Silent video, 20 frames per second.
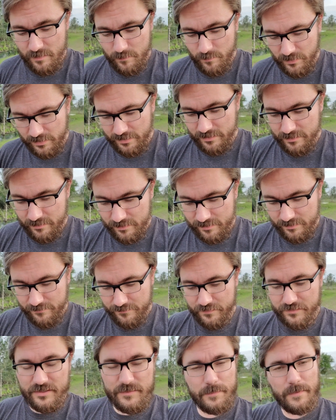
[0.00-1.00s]
but
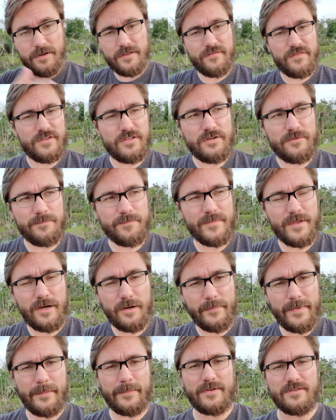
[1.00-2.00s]
for this part of the video,
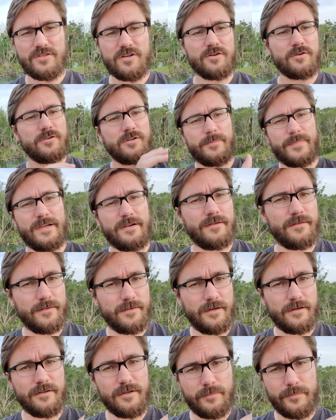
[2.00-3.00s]
I'm going to talk a
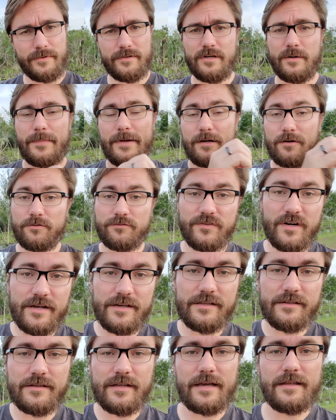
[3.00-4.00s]
little bit about
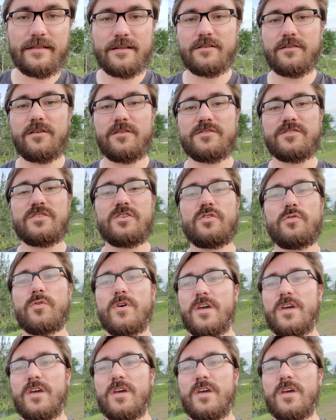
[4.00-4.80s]
Orion, and then also,